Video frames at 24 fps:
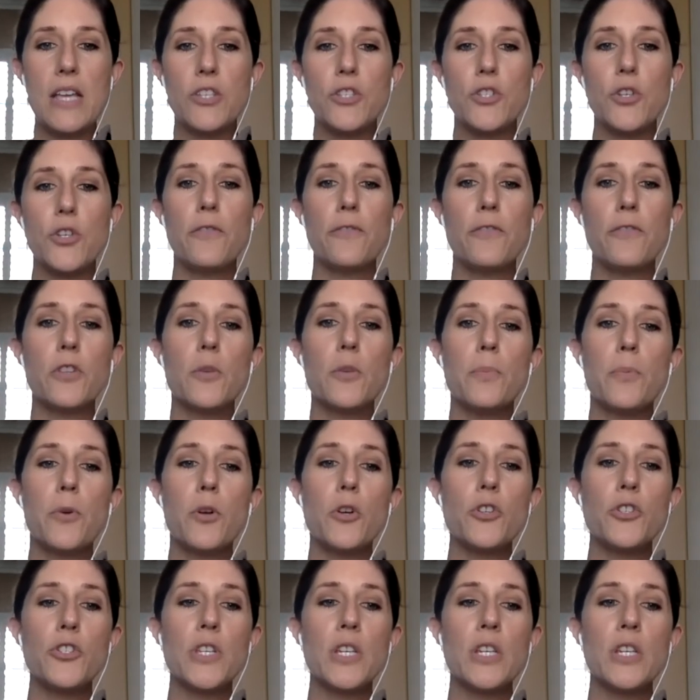So for the
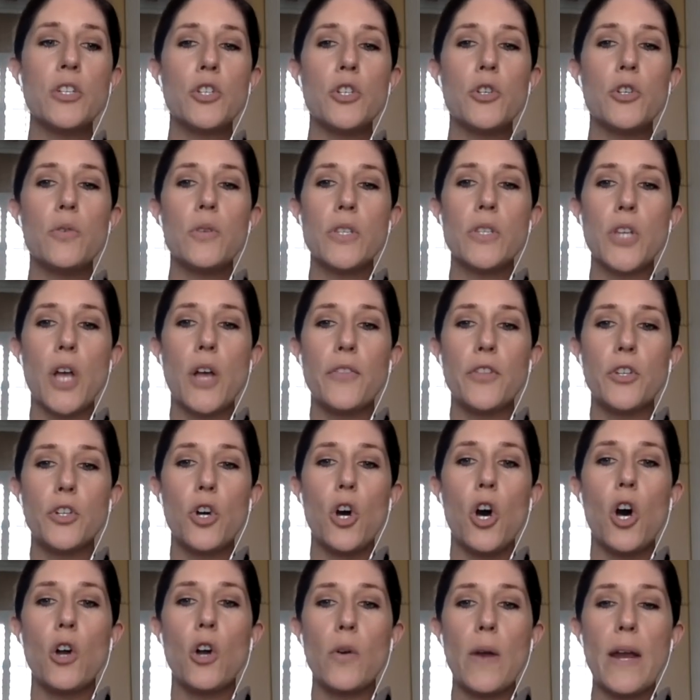person who is on the
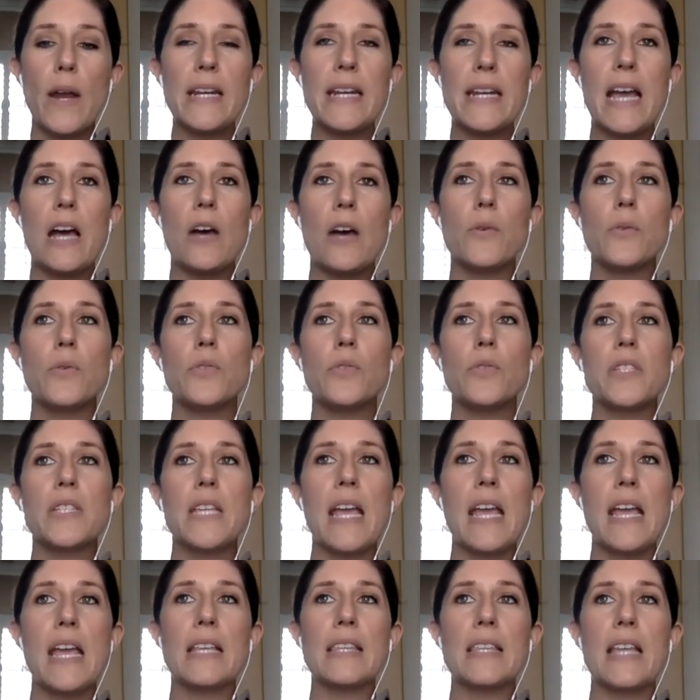call right now
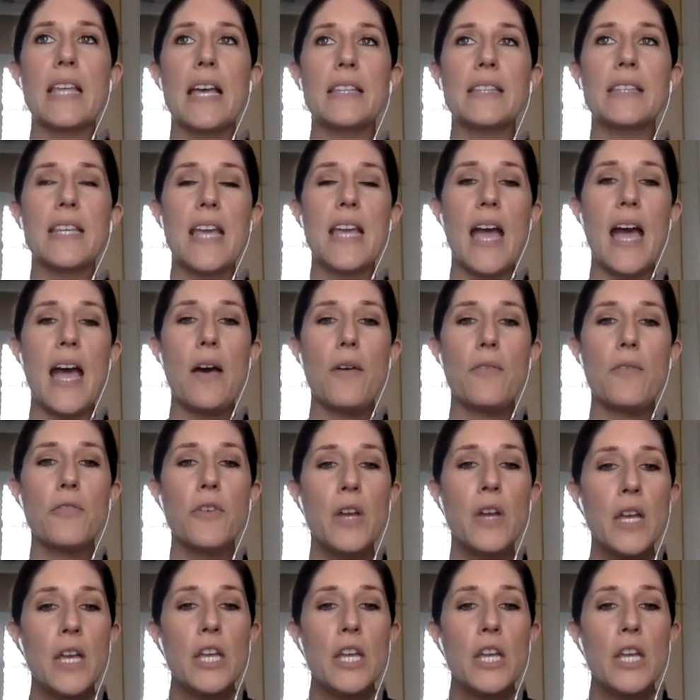saying that they have,